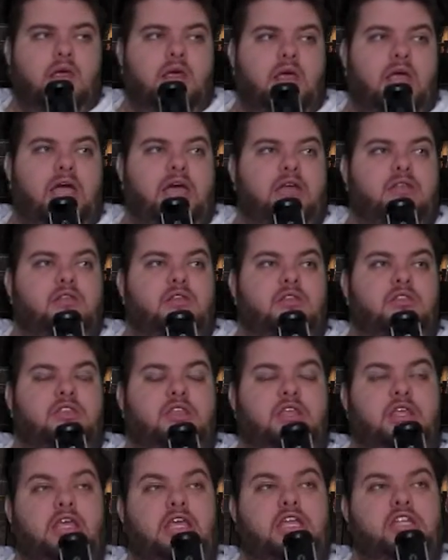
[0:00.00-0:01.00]
And
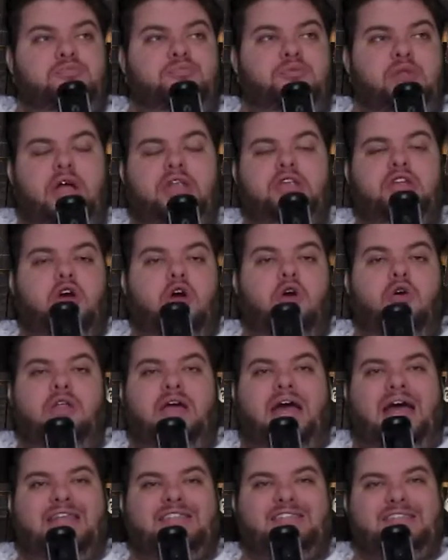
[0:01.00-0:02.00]
each blood code
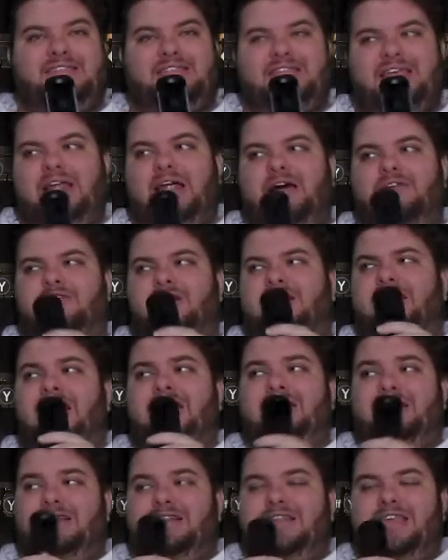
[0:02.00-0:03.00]
has a set of like
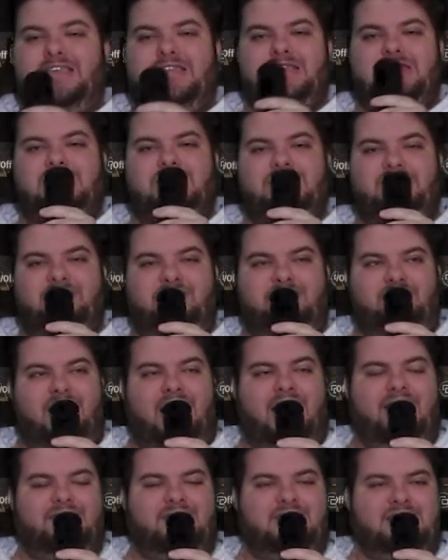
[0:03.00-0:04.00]
at least
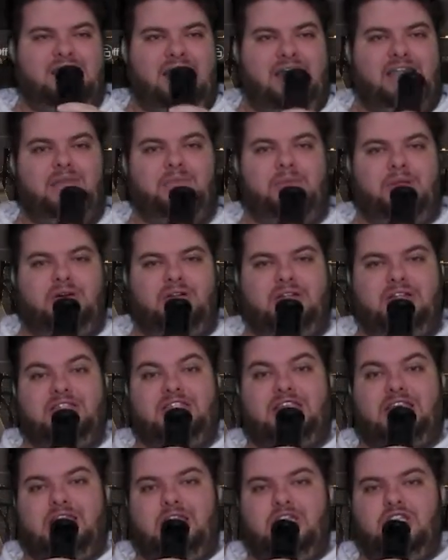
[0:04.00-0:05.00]
5 to 10 abilities
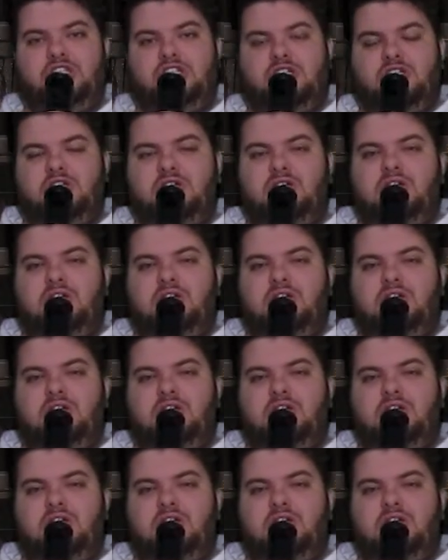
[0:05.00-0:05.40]
each.